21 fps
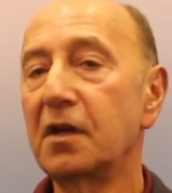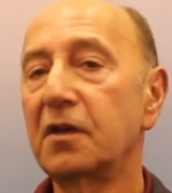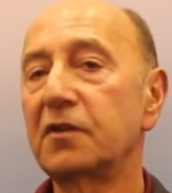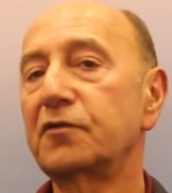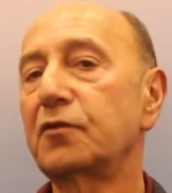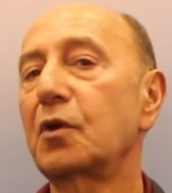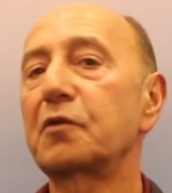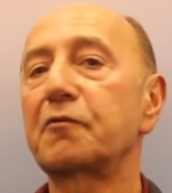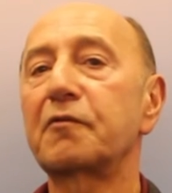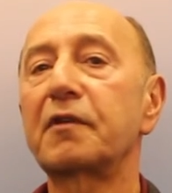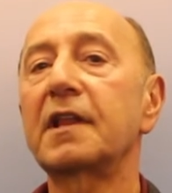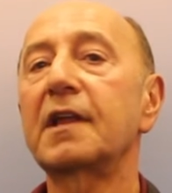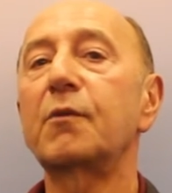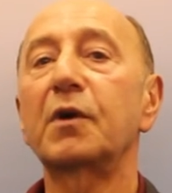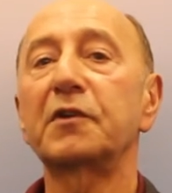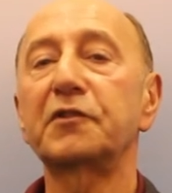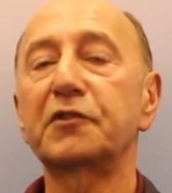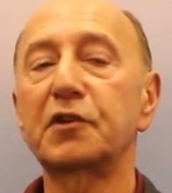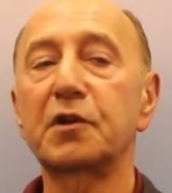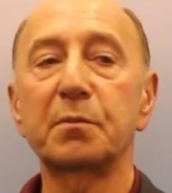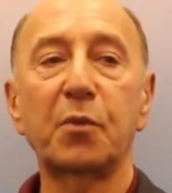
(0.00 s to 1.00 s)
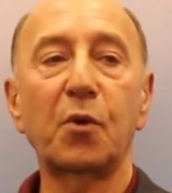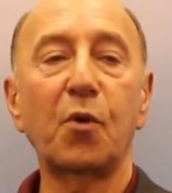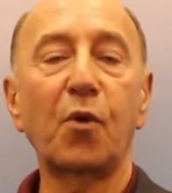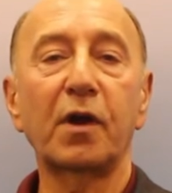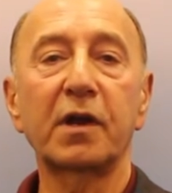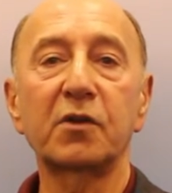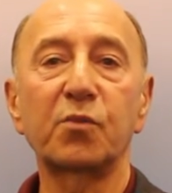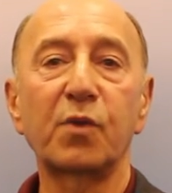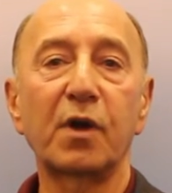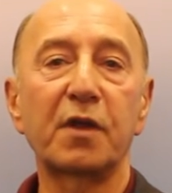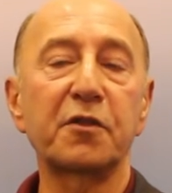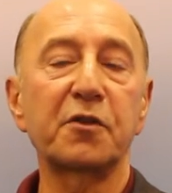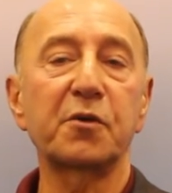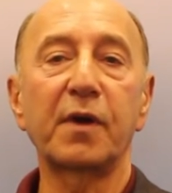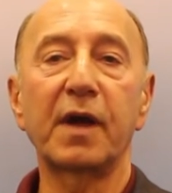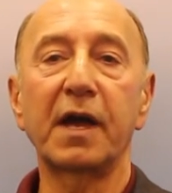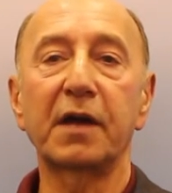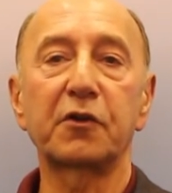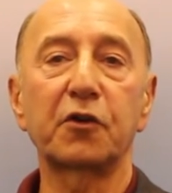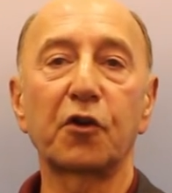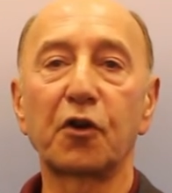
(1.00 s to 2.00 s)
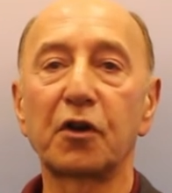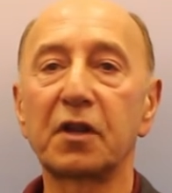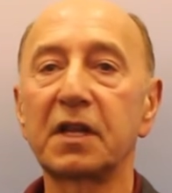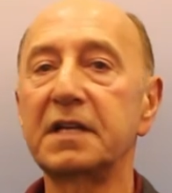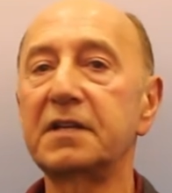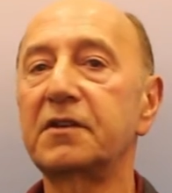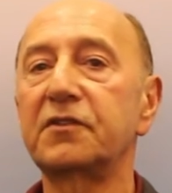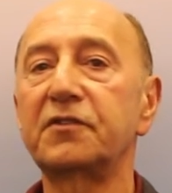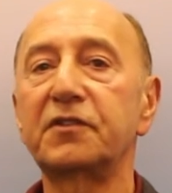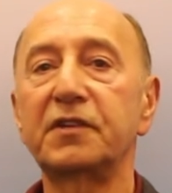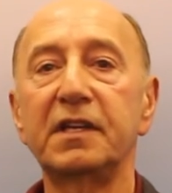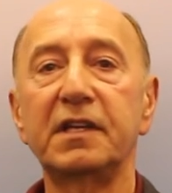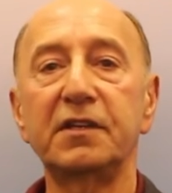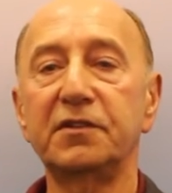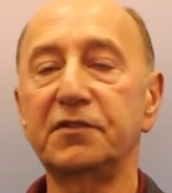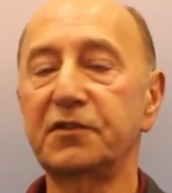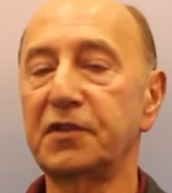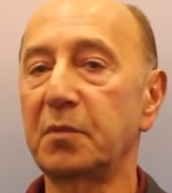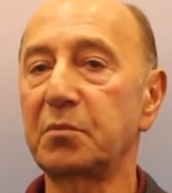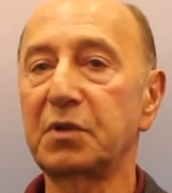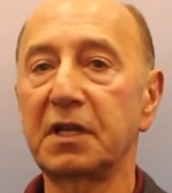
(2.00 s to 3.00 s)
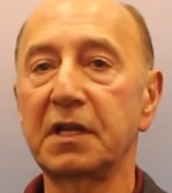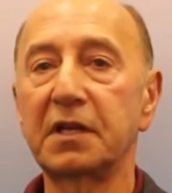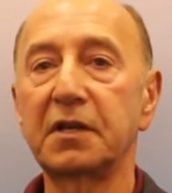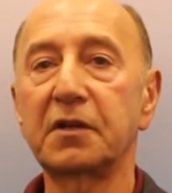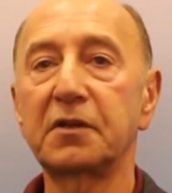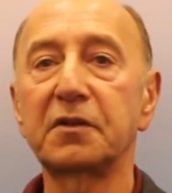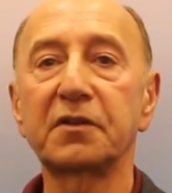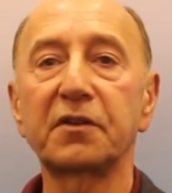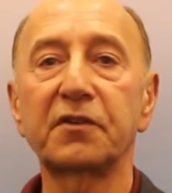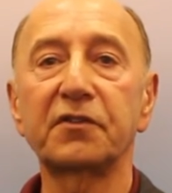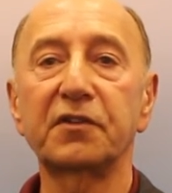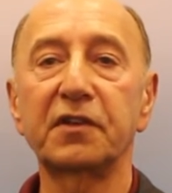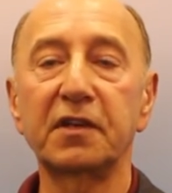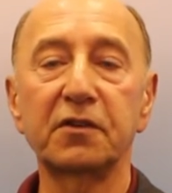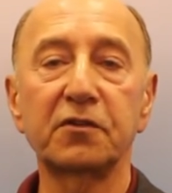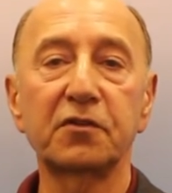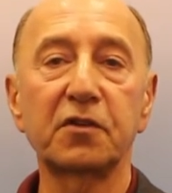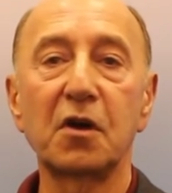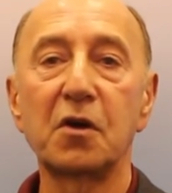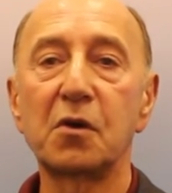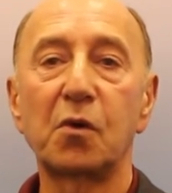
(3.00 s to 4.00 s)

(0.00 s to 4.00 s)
So it really wasn't important whether you had early disease, subclinical disease.